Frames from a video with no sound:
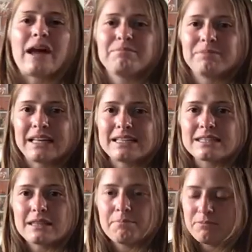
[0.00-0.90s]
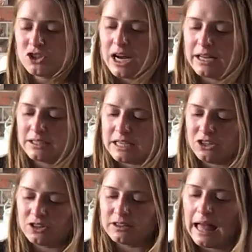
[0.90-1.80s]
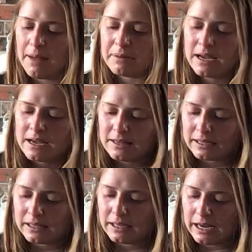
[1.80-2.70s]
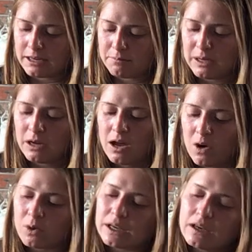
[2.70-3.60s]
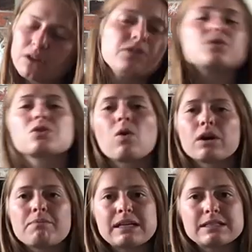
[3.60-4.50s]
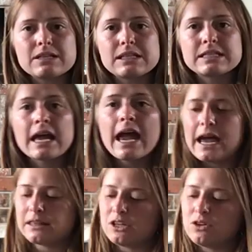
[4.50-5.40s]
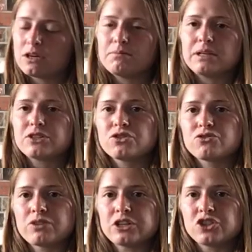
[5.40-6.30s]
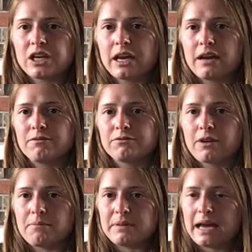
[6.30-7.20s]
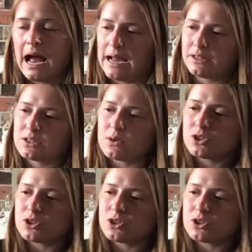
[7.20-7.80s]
and place the child in your lap. That can kind of be working on those core muscles, and then you can be stretching him from behind. So I'll